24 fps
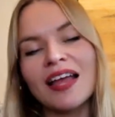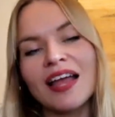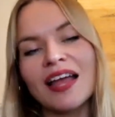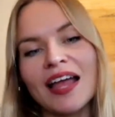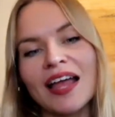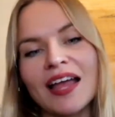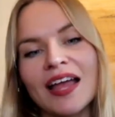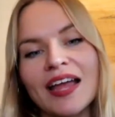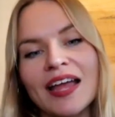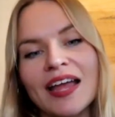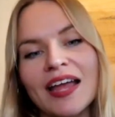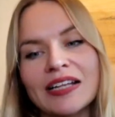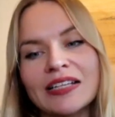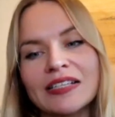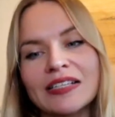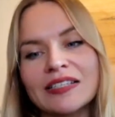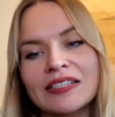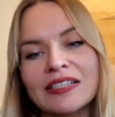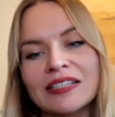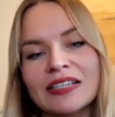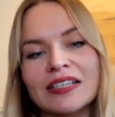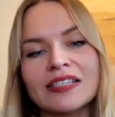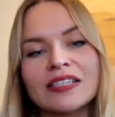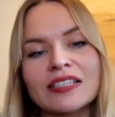and
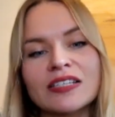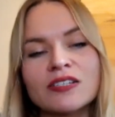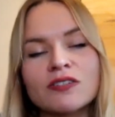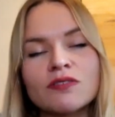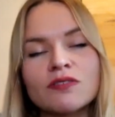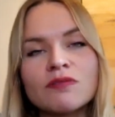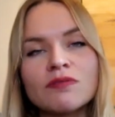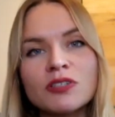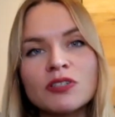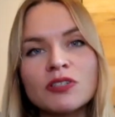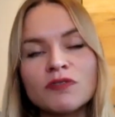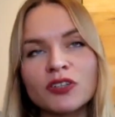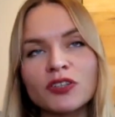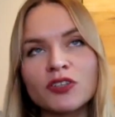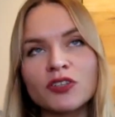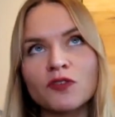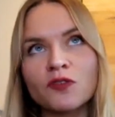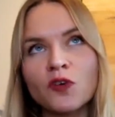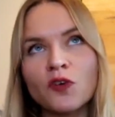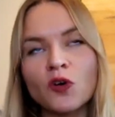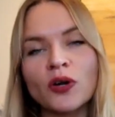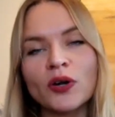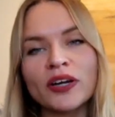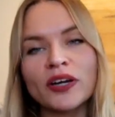it's a we've got
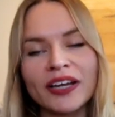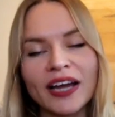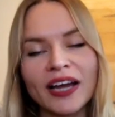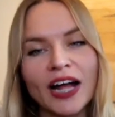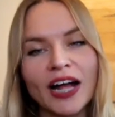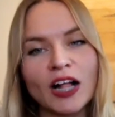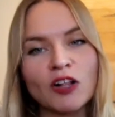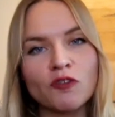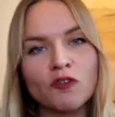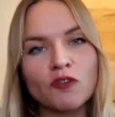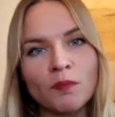four and a half